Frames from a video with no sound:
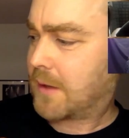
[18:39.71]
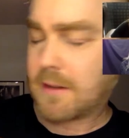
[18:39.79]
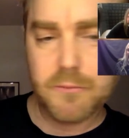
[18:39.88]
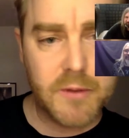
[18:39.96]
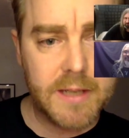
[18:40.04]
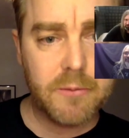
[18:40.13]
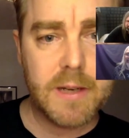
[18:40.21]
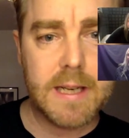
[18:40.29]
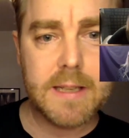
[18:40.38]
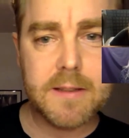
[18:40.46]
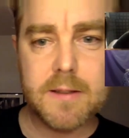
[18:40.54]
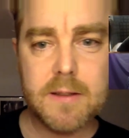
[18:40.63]

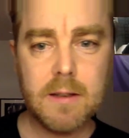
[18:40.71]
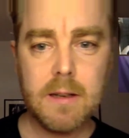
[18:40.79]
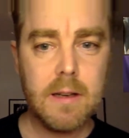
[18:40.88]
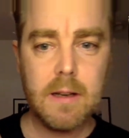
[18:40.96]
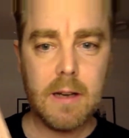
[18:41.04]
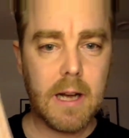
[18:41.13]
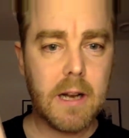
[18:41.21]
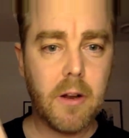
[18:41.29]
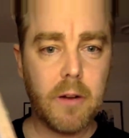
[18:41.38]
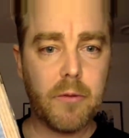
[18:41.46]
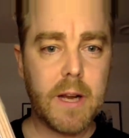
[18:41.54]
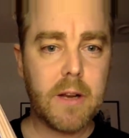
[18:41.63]
re-released a lot
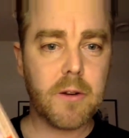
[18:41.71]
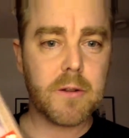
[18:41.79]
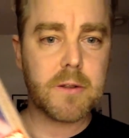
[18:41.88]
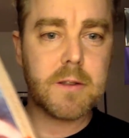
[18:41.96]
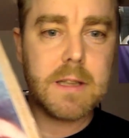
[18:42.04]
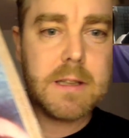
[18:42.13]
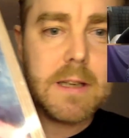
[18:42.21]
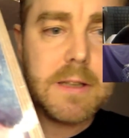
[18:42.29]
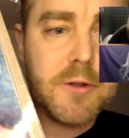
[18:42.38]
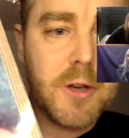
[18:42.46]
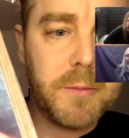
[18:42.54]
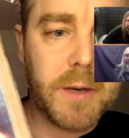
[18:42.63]
of records in
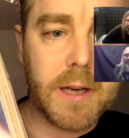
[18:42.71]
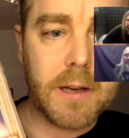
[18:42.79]
Germany